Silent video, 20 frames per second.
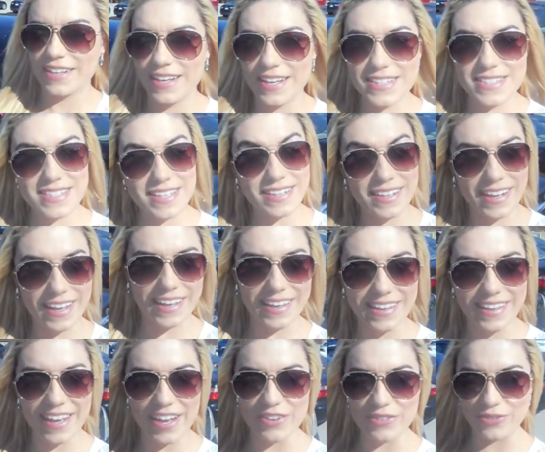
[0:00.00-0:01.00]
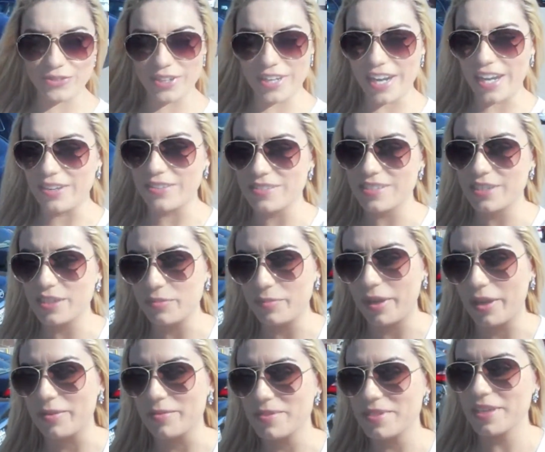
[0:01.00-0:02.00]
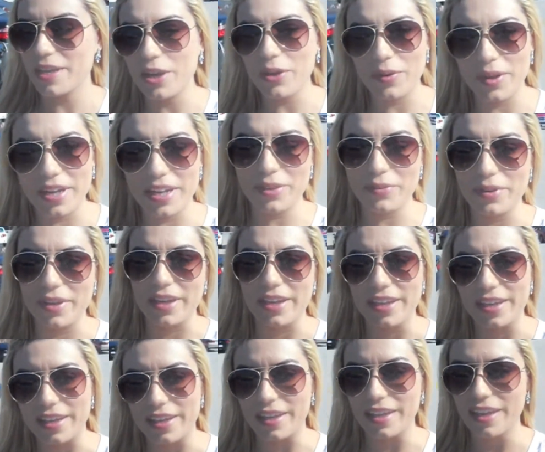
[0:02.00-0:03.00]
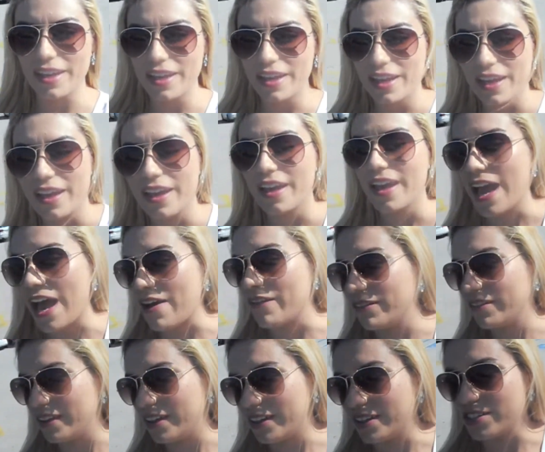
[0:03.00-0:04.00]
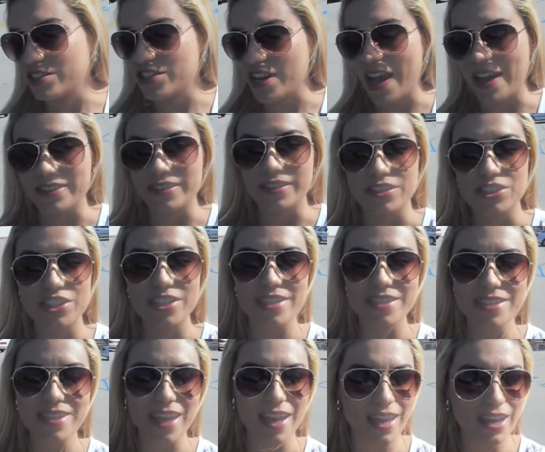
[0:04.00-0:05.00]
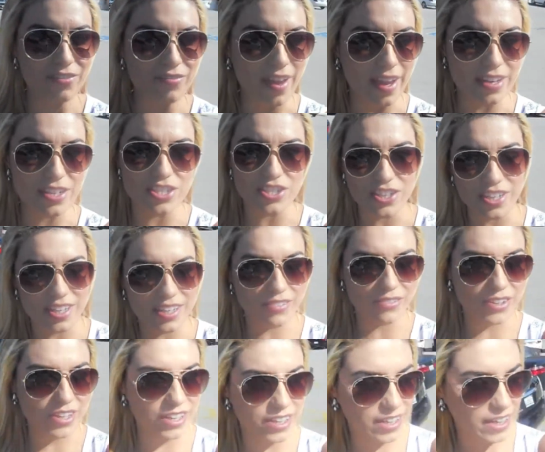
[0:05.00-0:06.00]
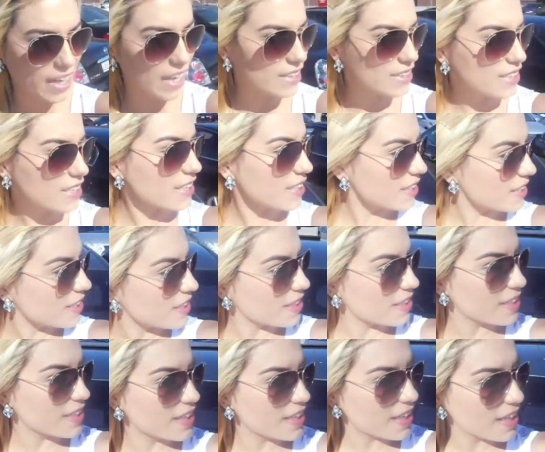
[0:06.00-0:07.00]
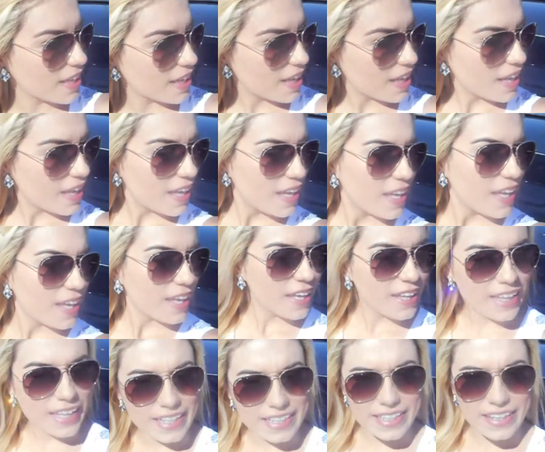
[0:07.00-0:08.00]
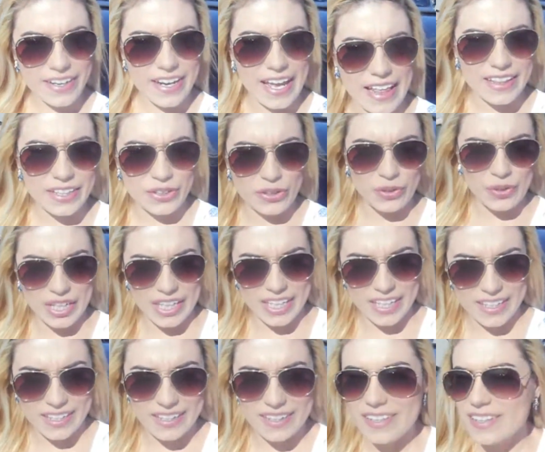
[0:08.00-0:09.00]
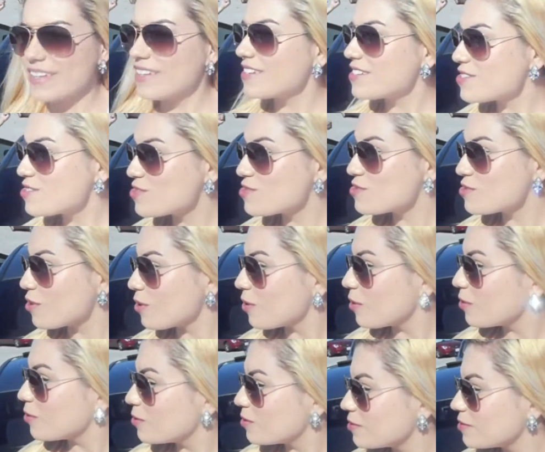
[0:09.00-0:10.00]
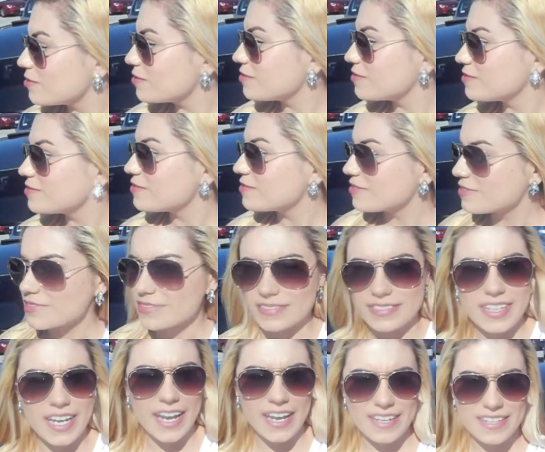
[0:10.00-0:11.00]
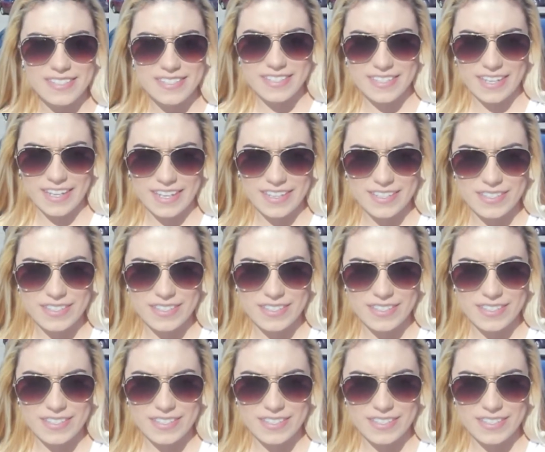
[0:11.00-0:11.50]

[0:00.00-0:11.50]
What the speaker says: It's Sunday and we're out and about already. We're gonna have lunch at the Cheesecake Factory. We're here at the Glendale Galleria and it's so nice today.